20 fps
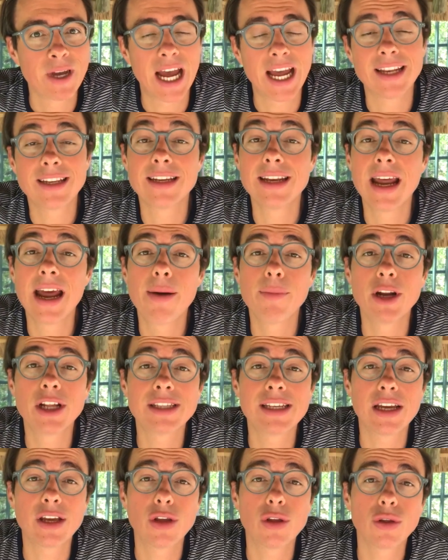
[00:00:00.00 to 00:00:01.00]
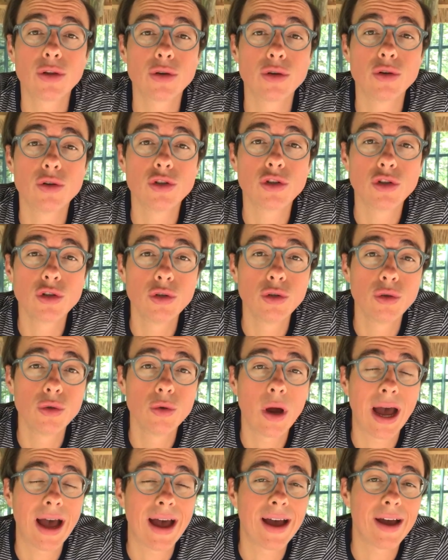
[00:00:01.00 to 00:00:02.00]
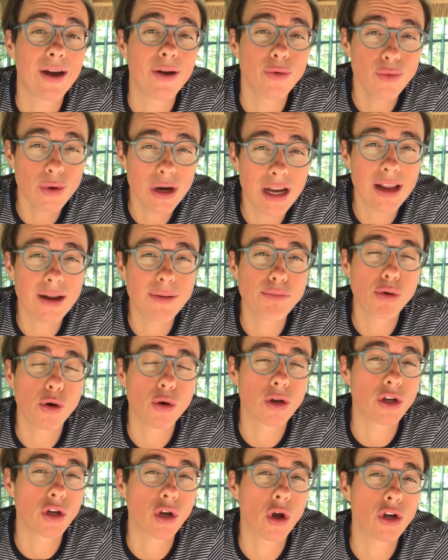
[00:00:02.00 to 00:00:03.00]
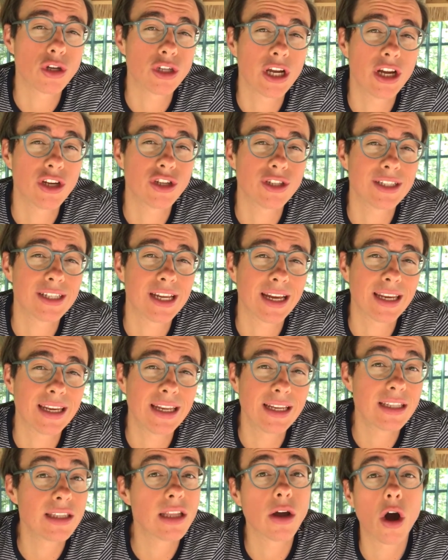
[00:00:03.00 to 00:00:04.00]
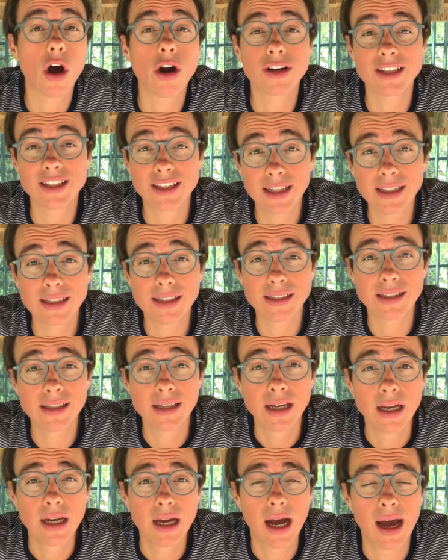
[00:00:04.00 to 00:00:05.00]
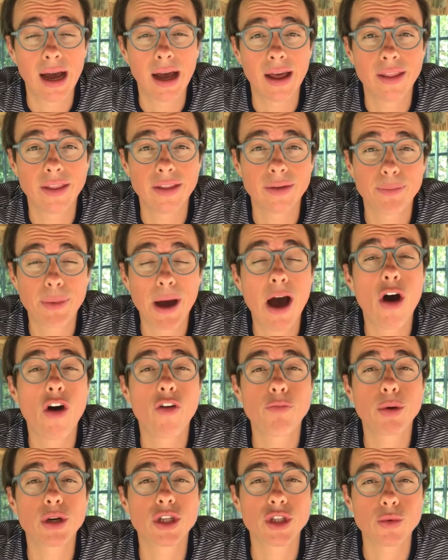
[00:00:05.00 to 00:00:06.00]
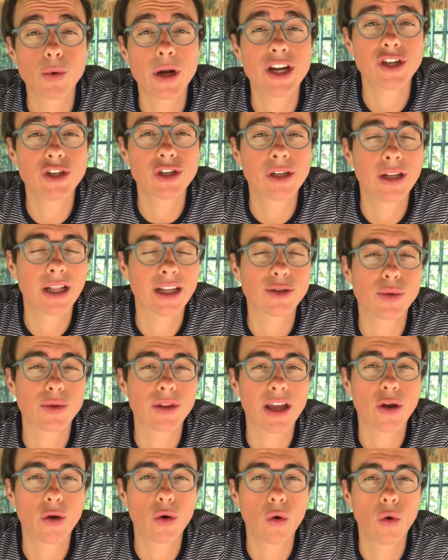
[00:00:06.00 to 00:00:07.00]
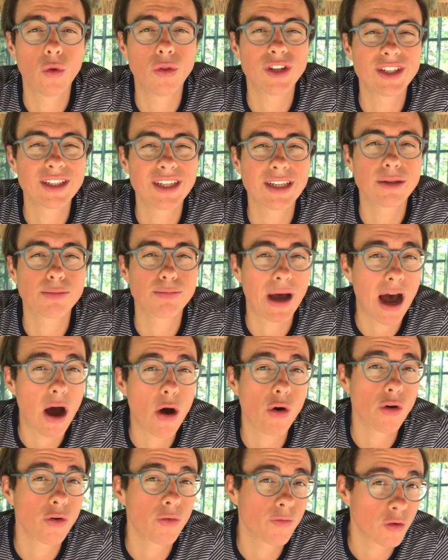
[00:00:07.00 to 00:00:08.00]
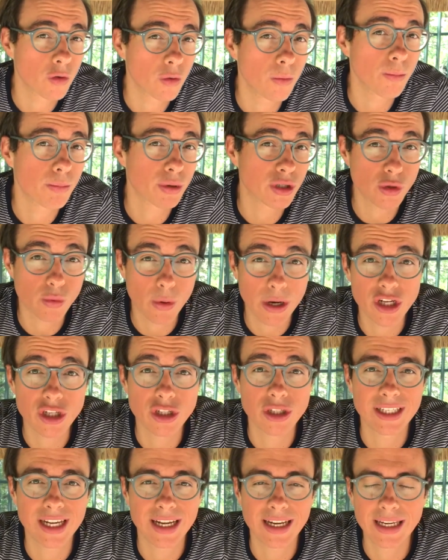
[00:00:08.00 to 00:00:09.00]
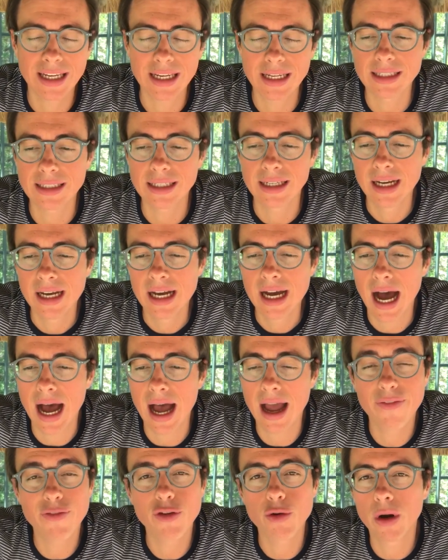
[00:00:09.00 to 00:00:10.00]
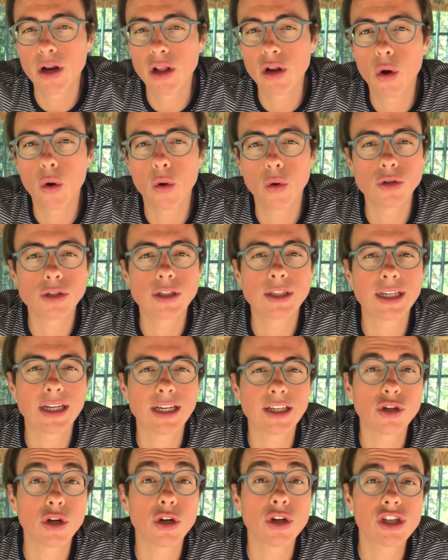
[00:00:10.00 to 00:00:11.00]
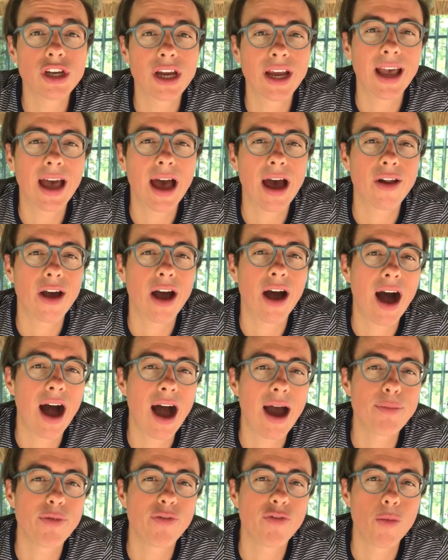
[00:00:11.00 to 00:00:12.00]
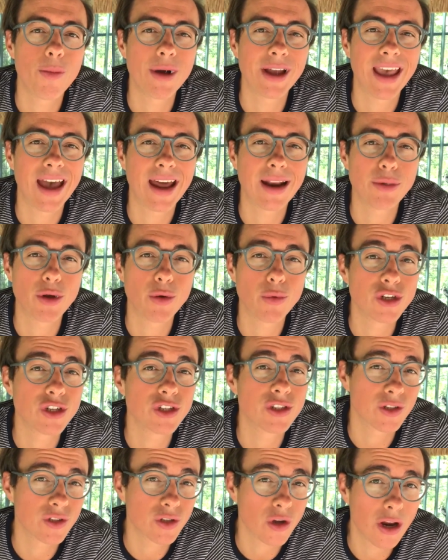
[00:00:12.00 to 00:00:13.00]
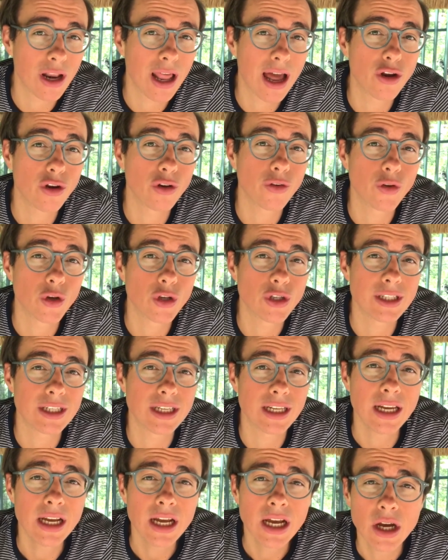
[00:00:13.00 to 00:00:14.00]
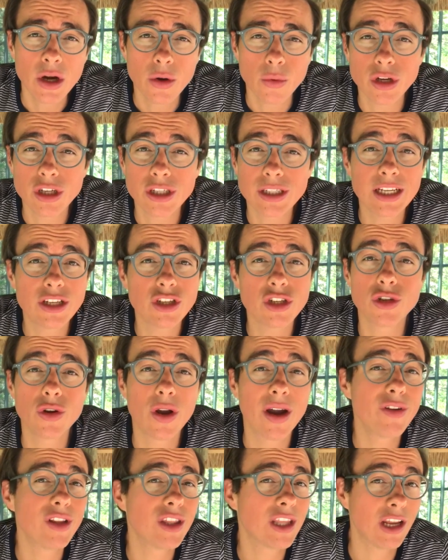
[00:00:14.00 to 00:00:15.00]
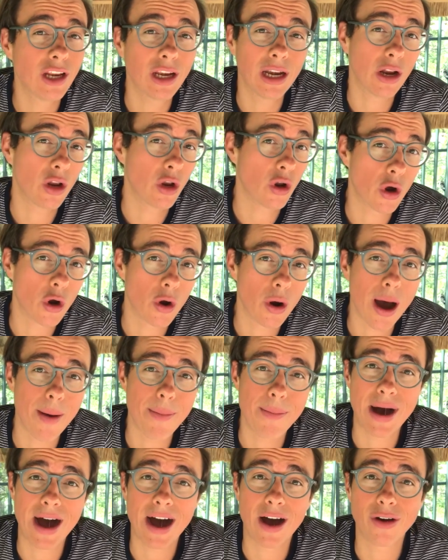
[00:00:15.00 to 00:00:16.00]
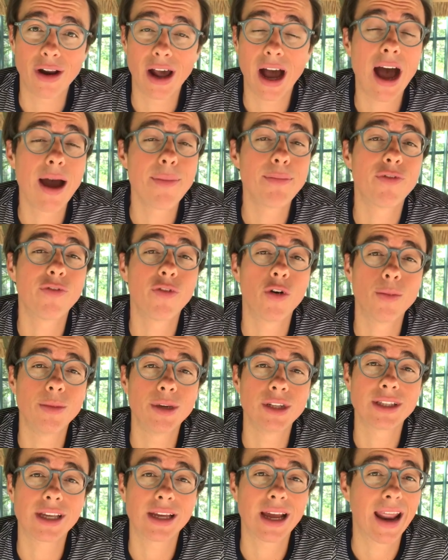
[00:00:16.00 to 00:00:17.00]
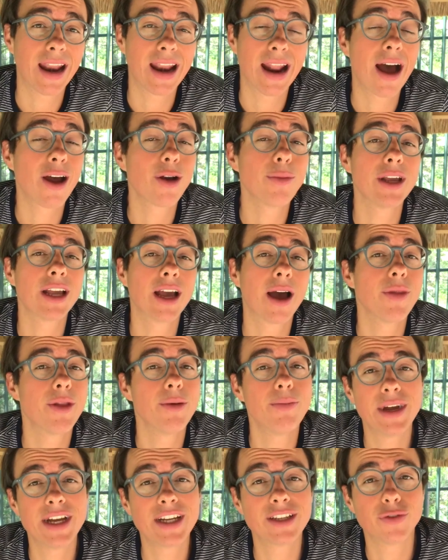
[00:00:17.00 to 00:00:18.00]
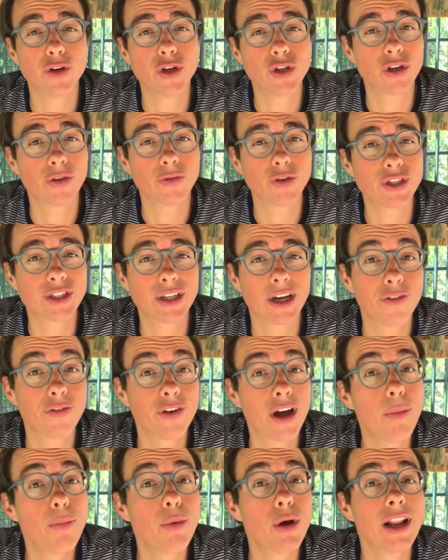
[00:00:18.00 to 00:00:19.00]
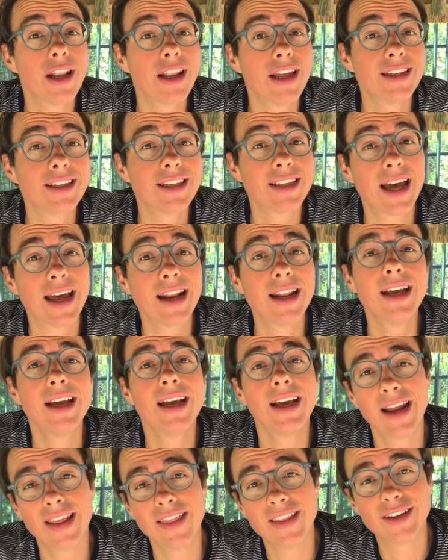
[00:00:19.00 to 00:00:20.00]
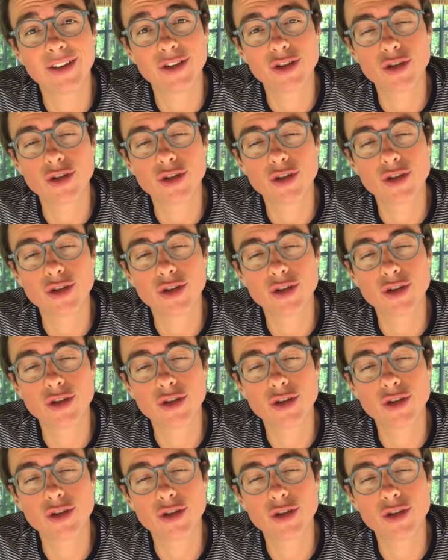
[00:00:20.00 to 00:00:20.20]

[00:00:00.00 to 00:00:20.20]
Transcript: And today I'm going to take you through two really important negotiation techniques. There are six. The power of persuasion, that's what they call the 6 powerful persuasion techniques. If you want to know all 6, go check out our High Performacademy, which is this online university which teaches you everything you need to know about high performance and how to become the best version of yourself. I'll put a link to that in the